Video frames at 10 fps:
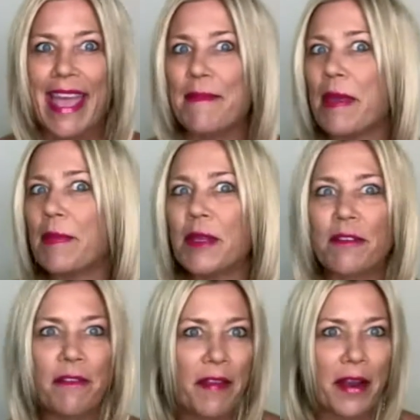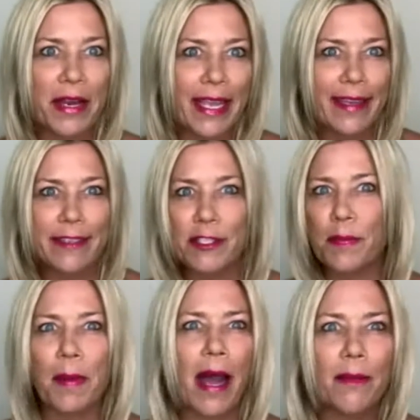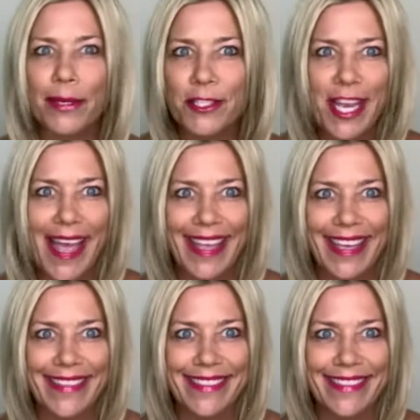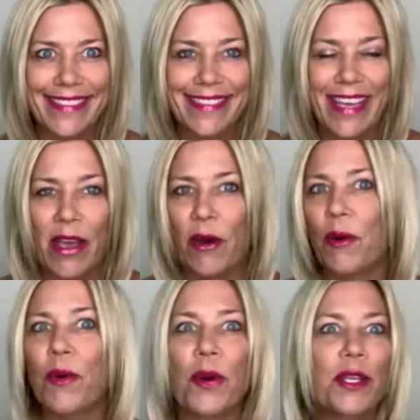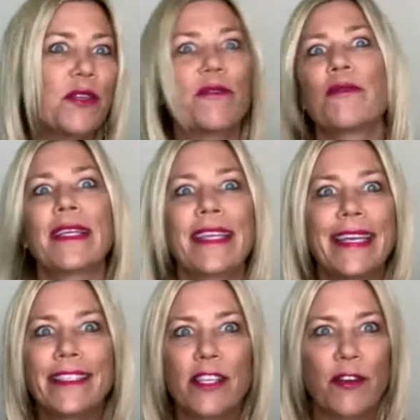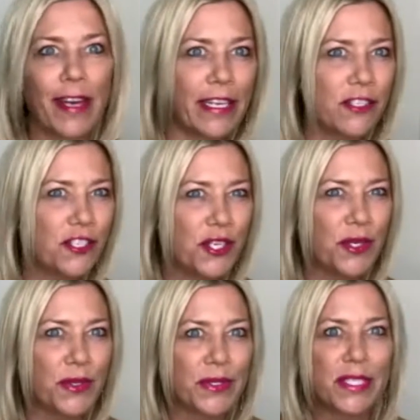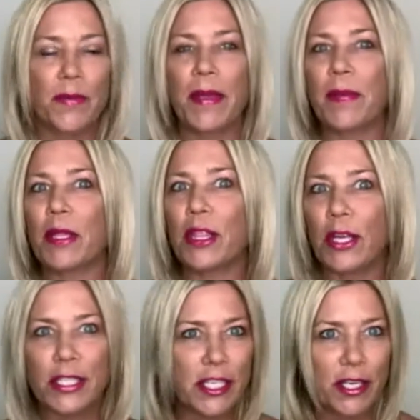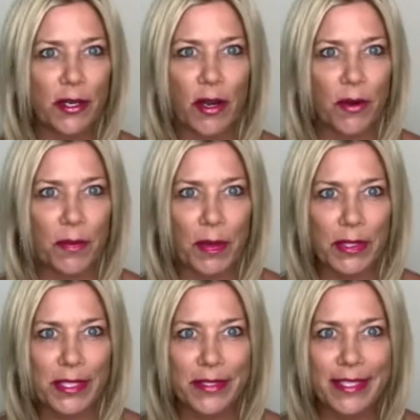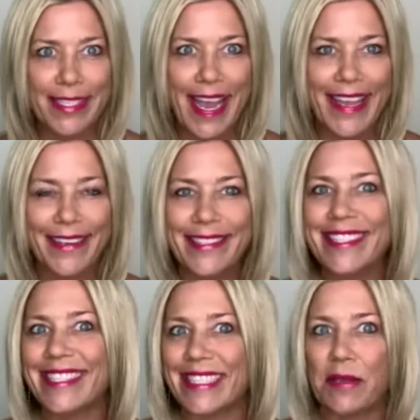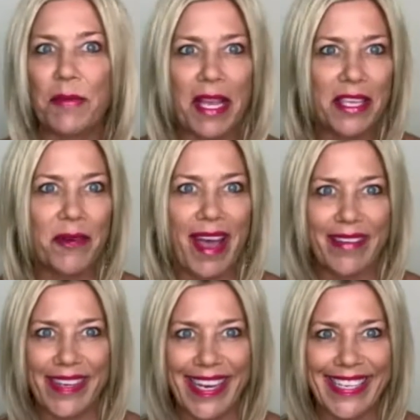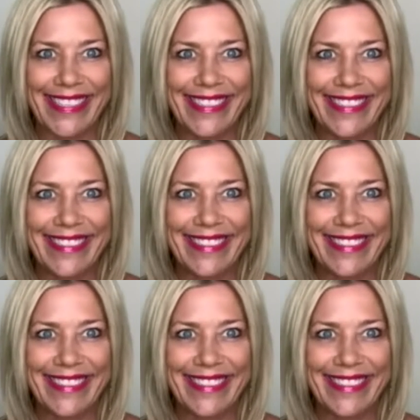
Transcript: Maybe you're very into bomber jackets, or you're really into great shoes, so people look to your own personal style to see what you have on.